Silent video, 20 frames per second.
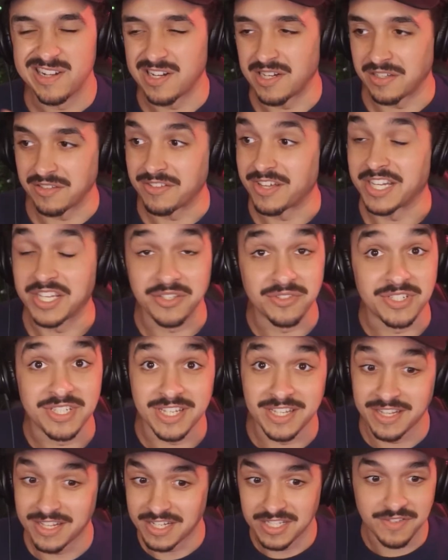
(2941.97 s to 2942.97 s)
uh, like you
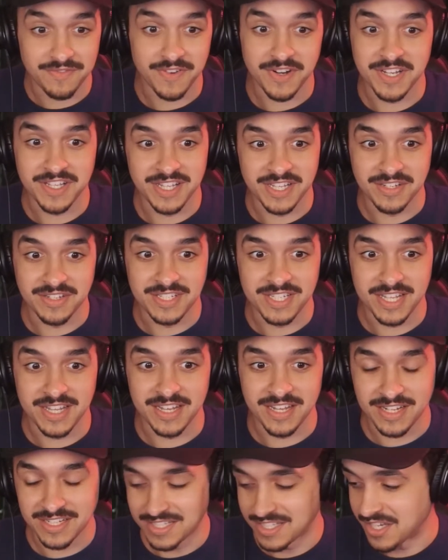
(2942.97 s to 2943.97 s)
said, and that's funny that you
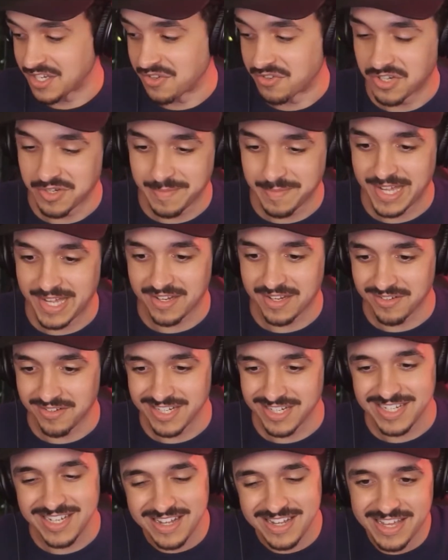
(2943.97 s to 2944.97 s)
say that, because then you look back and
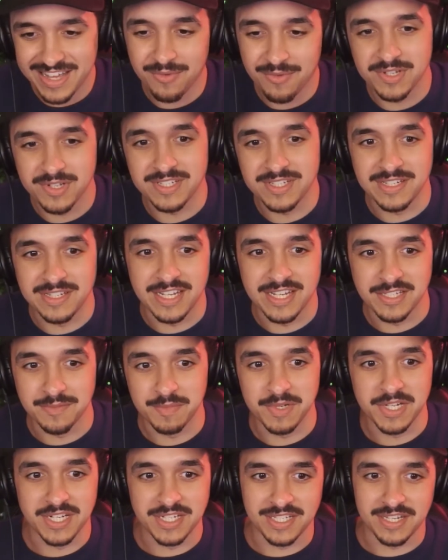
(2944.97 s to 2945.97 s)
you're like, ah, oh, that wasn't
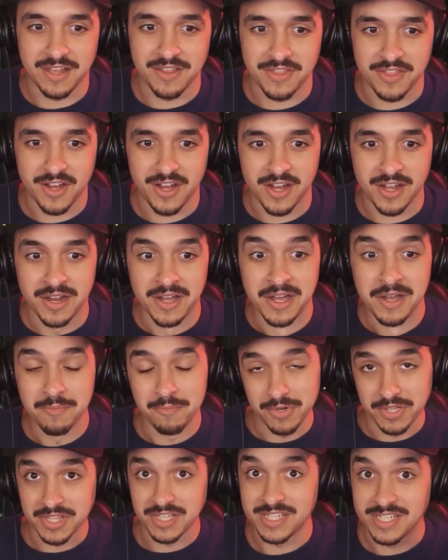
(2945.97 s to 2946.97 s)
as big as I thought,
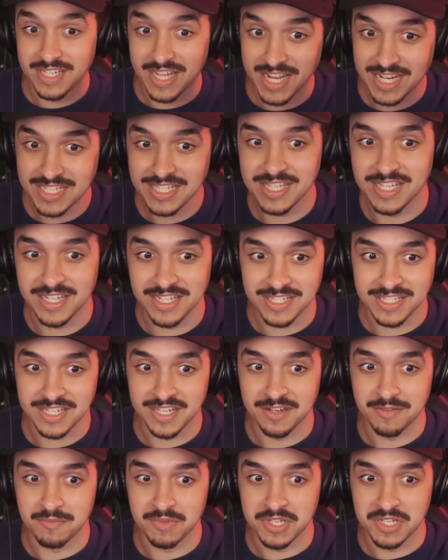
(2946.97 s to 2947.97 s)
but this next thing
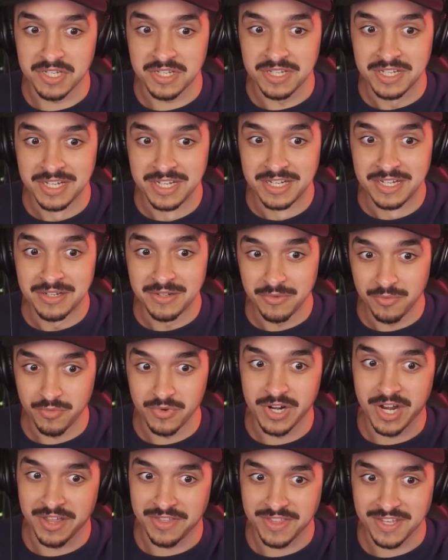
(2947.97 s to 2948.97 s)
is going to be
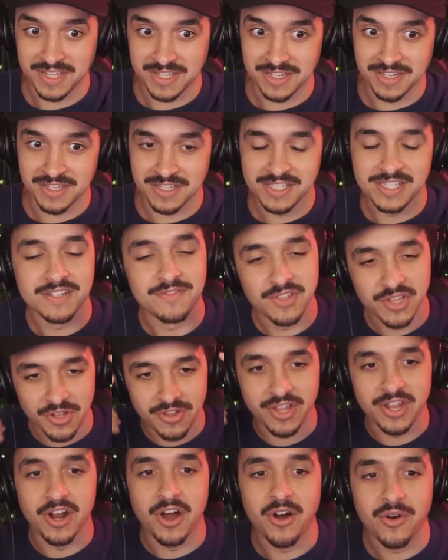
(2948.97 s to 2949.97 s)
what I think it is, even
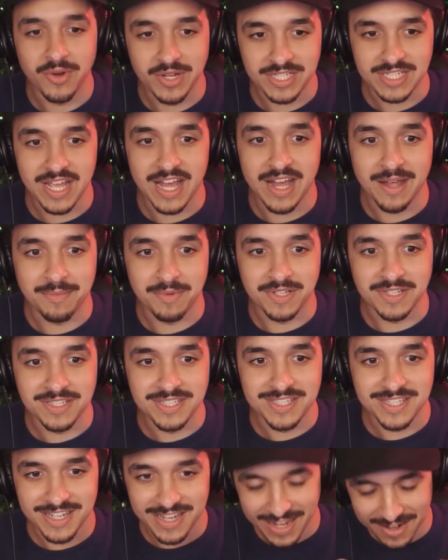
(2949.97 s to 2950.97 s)
though that always
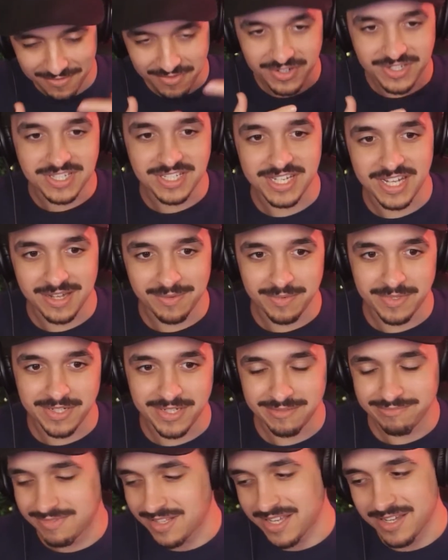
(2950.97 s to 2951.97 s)
happens. And every step
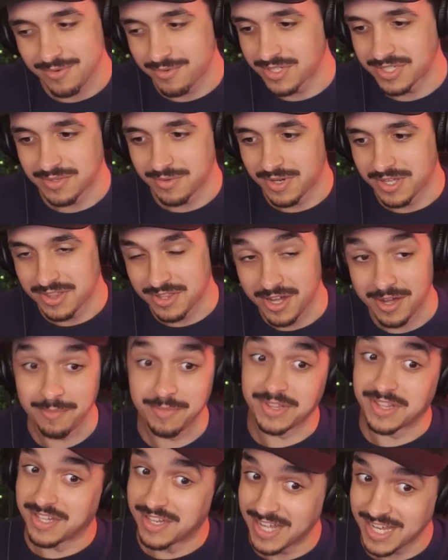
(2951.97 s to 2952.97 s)
you're like, eh, it wasn't what I
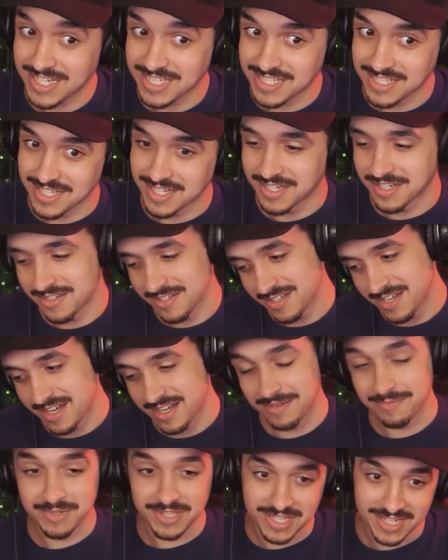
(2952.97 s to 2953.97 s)
thought, but the next thing,
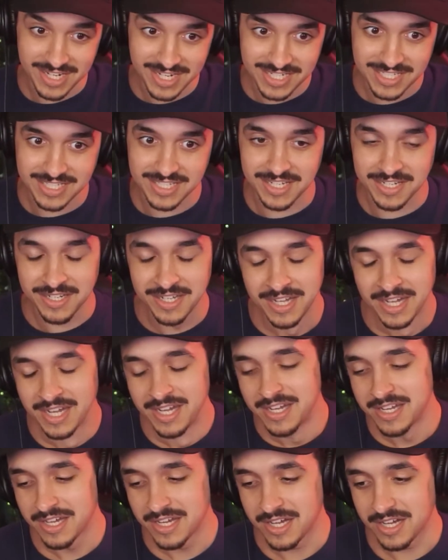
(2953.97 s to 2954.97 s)
ah, but the next thing,
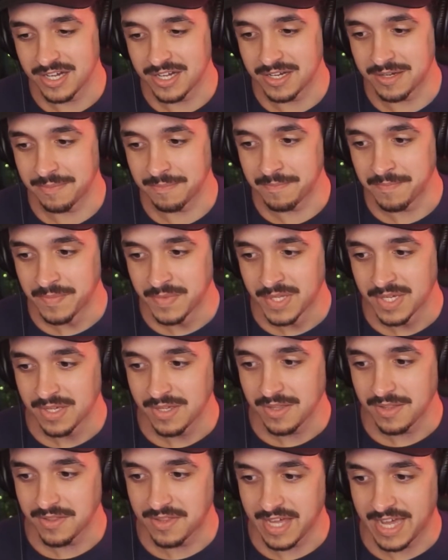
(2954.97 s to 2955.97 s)
um,
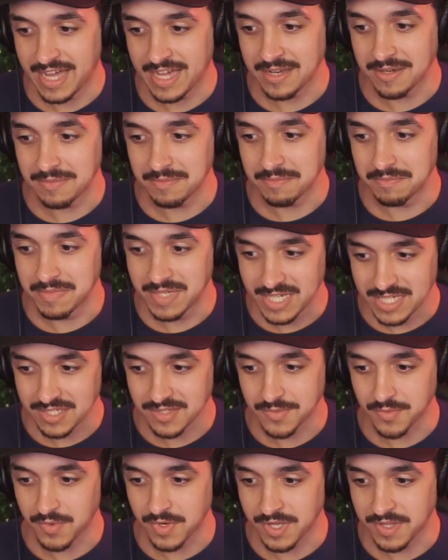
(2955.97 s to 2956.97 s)
that
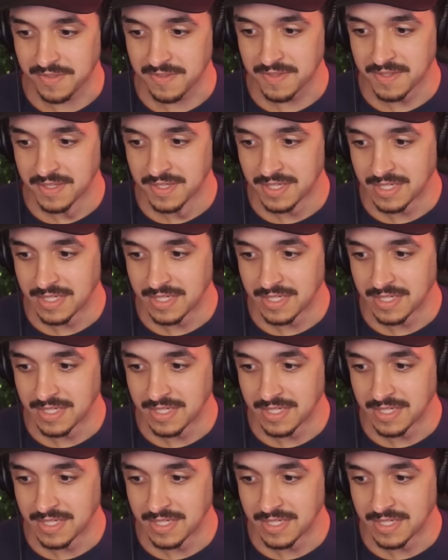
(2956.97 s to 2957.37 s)
mixed with,